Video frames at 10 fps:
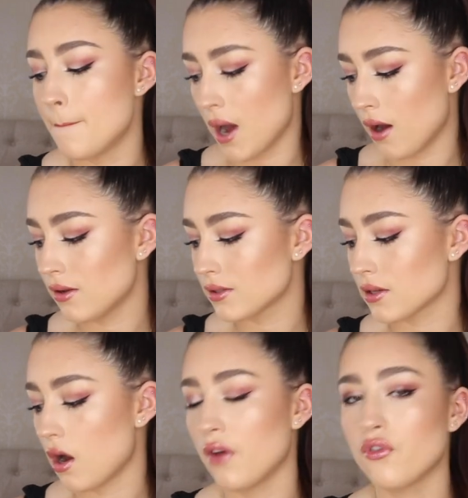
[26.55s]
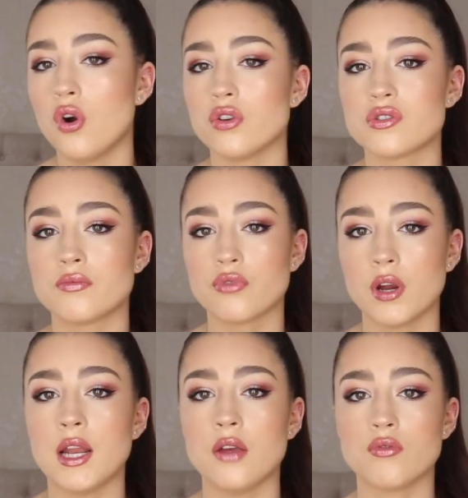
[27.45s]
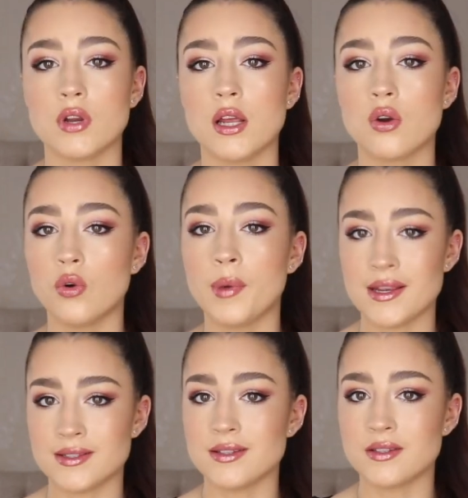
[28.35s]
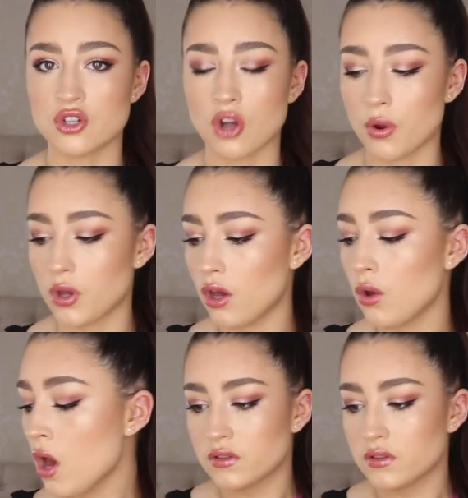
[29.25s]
but I've got some really, really cool pieces to show you.